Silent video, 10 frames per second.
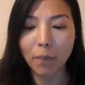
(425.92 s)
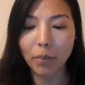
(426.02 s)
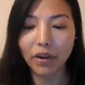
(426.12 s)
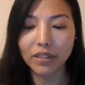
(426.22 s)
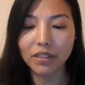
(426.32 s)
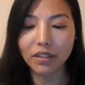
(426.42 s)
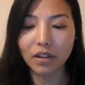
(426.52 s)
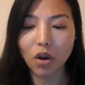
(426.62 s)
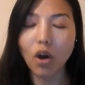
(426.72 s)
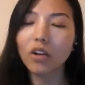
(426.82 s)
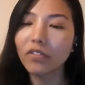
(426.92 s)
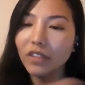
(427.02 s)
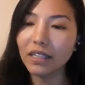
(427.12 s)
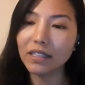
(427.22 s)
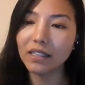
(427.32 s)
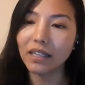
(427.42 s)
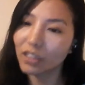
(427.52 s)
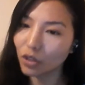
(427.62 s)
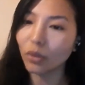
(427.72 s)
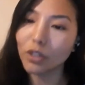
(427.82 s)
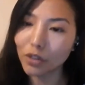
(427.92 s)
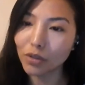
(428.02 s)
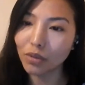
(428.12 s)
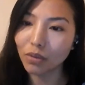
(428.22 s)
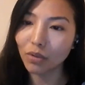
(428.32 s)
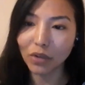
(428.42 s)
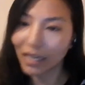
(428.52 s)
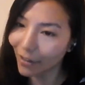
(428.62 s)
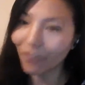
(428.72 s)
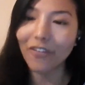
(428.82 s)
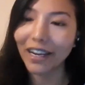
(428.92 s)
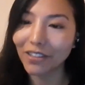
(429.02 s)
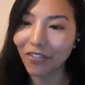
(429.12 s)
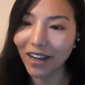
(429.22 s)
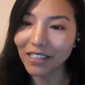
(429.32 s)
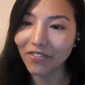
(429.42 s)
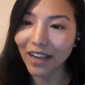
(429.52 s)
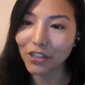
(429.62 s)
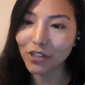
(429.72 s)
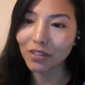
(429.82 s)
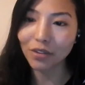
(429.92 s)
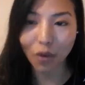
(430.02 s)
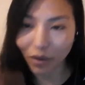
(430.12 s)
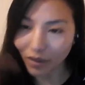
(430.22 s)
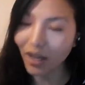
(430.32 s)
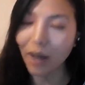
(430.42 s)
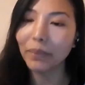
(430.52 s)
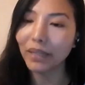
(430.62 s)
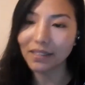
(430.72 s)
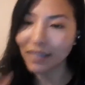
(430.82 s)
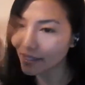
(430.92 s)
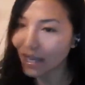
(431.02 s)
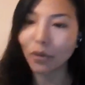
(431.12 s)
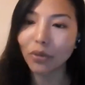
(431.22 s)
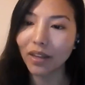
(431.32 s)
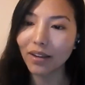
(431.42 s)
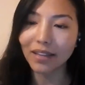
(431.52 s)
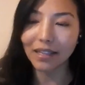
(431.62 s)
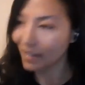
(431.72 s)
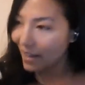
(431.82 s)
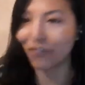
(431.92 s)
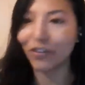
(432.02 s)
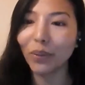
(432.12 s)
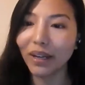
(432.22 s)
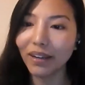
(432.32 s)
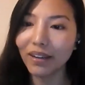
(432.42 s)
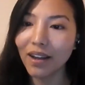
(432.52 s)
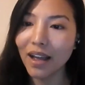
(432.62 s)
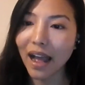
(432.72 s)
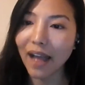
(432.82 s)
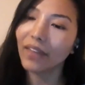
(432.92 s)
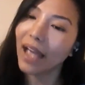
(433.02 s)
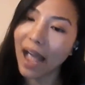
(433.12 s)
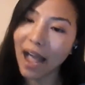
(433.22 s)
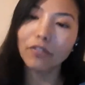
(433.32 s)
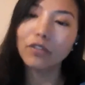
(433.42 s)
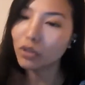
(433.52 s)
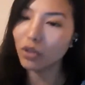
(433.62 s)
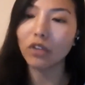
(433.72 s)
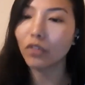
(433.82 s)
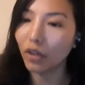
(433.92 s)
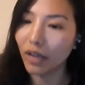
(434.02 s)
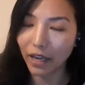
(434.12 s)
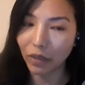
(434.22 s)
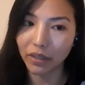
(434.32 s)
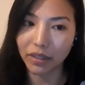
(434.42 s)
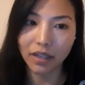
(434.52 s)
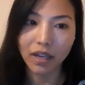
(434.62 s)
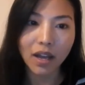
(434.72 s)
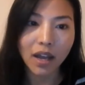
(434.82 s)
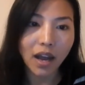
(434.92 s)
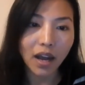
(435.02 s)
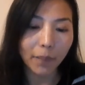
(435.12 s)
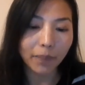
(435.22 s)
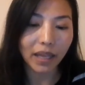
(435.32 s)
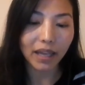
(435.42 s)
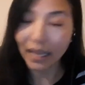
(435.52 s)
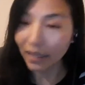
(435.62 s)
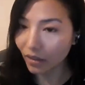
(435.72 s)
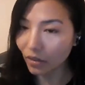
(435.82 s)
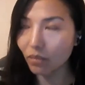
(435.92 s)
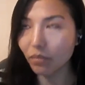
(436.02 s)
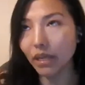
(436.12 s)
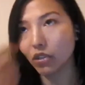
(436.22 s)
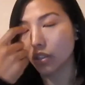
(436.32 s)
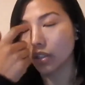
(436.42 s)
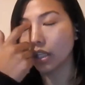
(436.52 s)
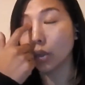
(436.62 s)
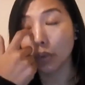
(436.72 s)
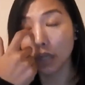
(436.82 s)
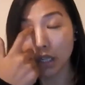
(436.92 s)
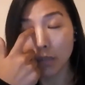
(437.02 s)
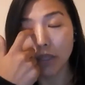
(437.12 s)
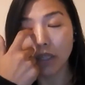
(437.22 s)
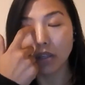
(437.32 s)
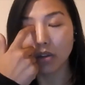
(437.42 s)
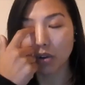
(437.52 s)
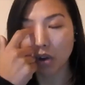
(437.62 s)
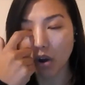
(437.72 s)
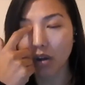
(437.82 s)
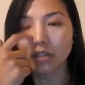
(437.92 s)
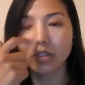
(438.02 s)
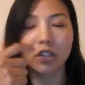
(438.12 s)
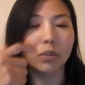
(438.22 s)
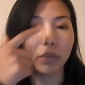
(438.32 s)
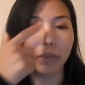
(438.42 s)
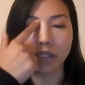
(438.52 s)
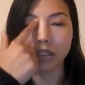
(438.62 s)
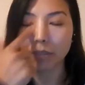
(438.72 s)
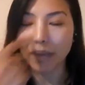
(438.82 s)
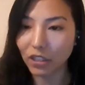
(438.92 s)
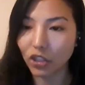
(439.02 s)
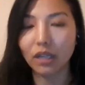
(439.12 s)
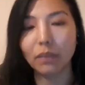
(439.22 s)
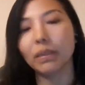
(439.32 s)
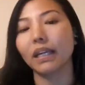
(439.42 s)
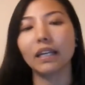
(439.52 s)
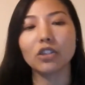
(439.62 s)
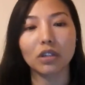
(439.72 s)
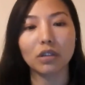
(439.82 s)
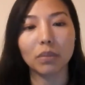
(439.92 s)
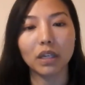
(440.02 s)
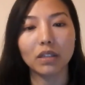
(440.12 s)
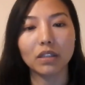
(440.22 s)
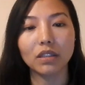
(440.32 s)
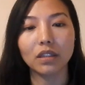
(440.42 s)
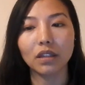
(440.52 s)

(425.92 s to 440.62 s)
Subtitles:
but all of this is going to really affect fast fashion, all the companies that's out there, that's everywhere, and they have to sort of collide with it. And like you mentioned, there will be cost, there will be supply chain implication, because